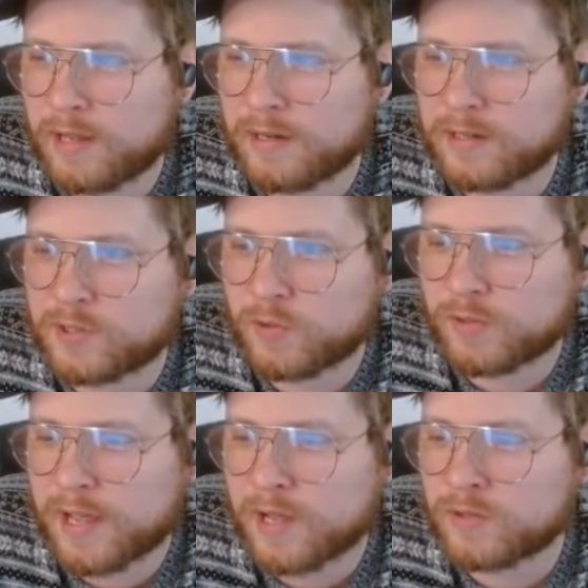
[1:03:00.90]
and then I sold
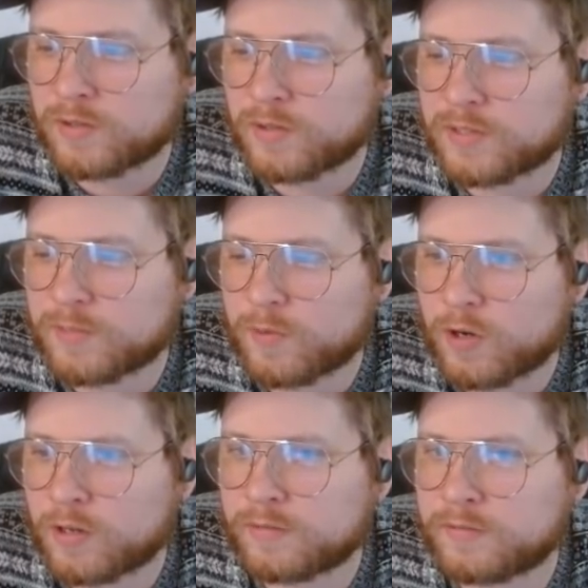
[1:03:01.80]
out during some
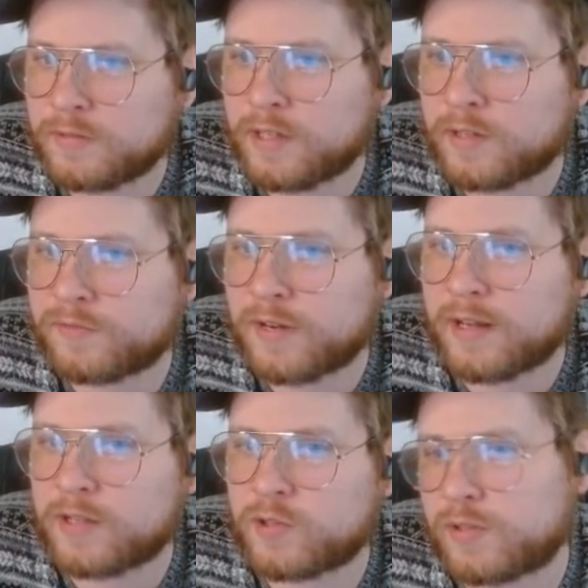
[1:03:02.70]
hard, you know,
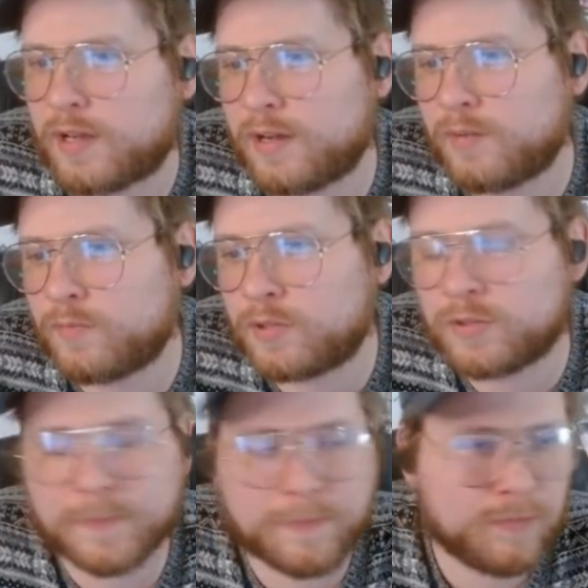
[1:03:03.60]
financial times.